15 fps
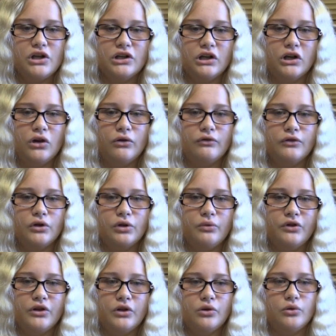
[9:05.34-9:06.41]
They go over
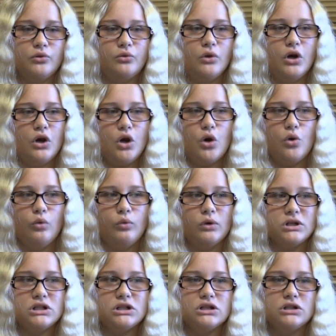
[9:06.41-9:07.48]
with you
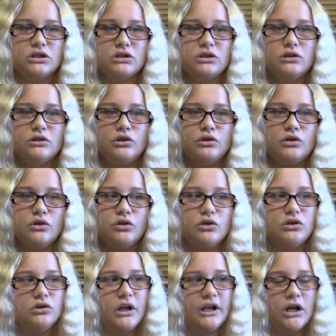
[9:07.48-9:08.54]
what's
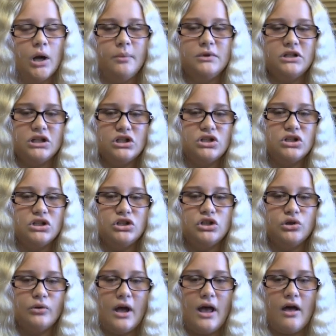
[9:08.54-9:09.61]
like competitions
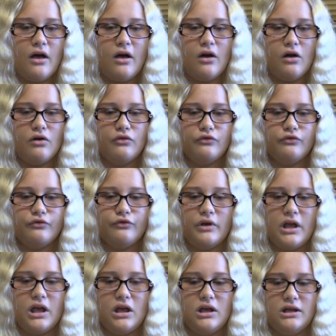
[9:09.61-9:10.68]
you have
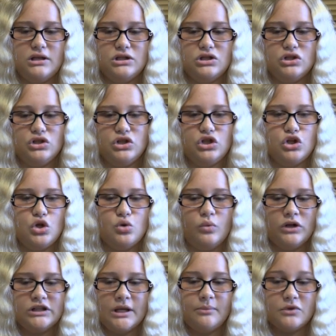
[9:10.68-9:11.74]
and
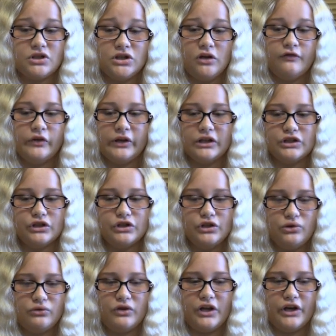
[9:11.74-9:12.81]
what type of stuff you get to
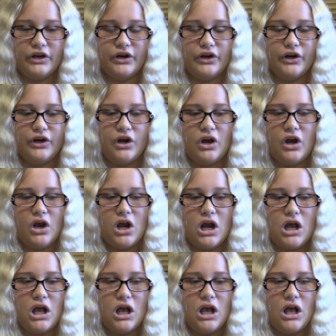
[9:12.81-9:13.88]
do there.
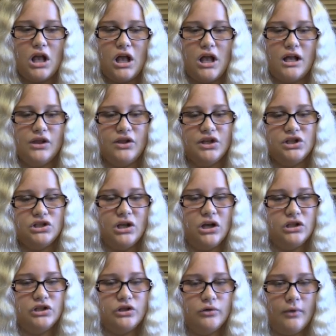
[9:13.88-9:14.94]
And they just
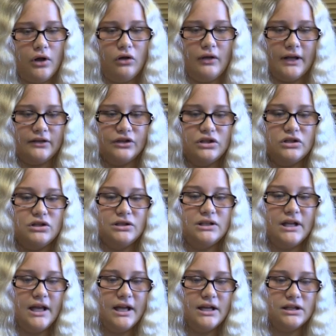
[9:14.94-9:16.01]
talk to you about like the
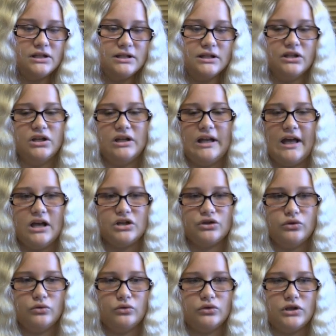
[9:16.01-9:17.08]
states and the
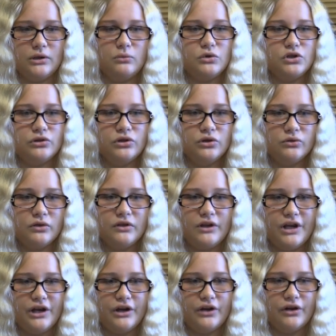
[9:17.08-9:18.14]
nationals, like what you do in
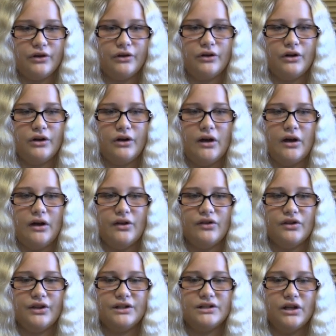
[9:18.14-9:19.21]
there. And
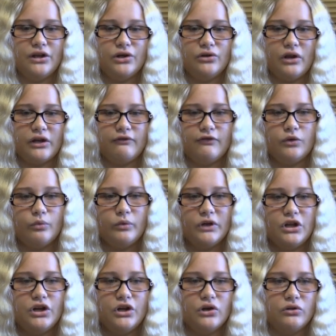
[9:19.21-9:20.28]
then they tell you like if you
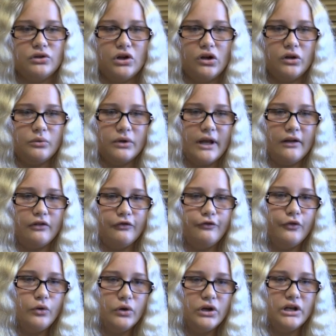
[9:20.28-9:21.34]
win, you're going to Hollywood,
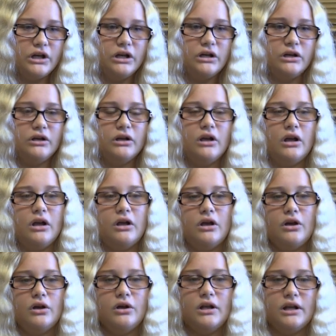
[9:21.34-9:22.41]
California,
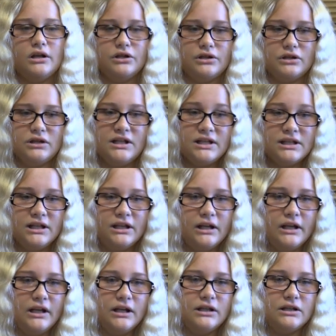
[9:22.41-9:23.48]
and to
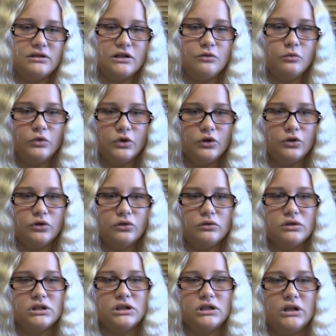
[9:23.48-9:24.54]
Disneyland, Disney
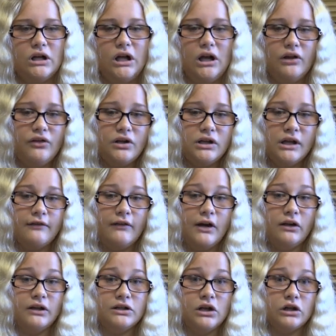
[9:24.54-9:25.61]
World. And then they
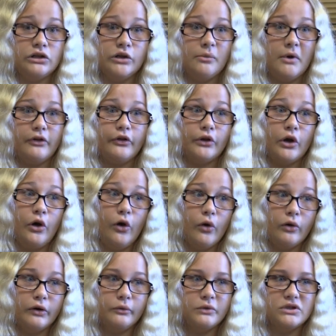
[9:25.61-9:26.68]
finally talk to you about the
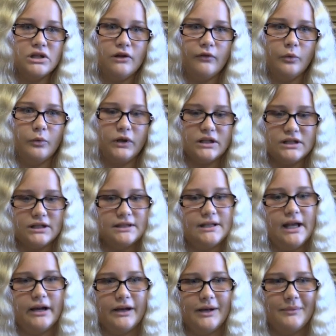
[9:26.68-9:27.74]
car, which everyone gets
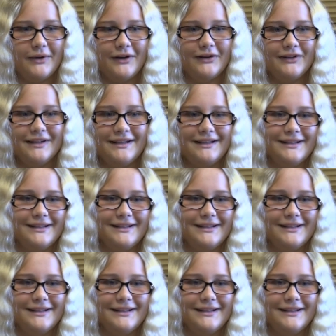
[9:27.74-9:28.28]
excited about.